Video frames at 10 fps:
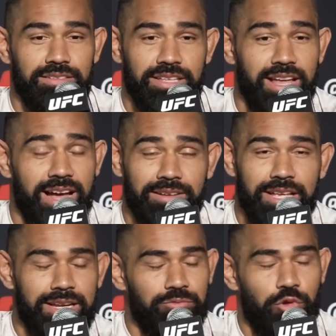Yeah,
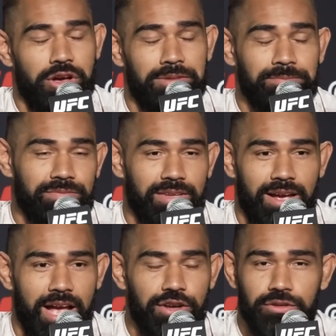
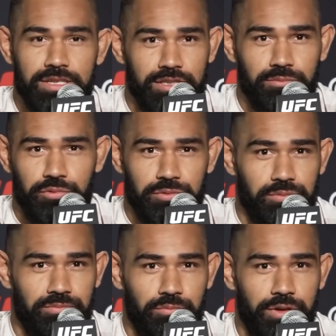I knew was
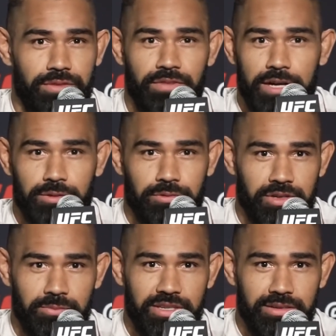what the finals were
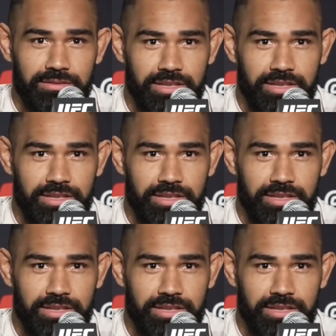going to be.